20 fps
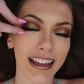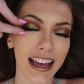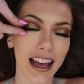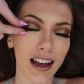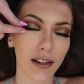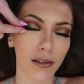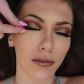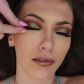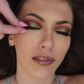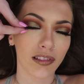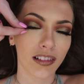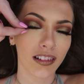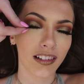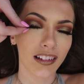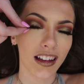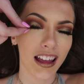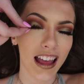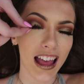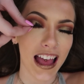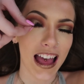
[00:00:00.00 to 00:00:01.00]
Ow.
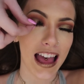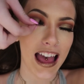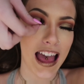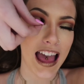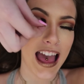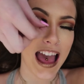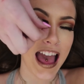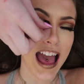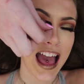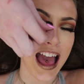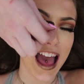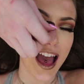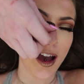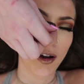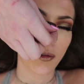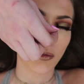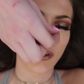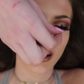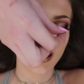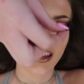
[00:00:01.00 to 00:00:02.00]

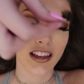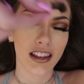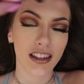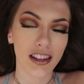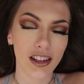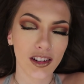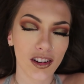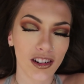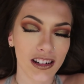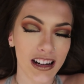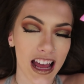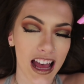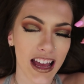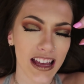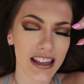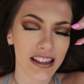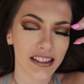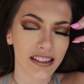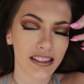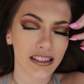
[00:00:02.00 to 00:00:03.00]
Ow! You're not
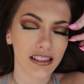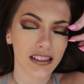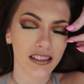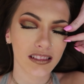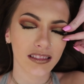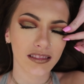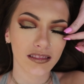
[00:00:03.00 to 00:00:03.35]
nice.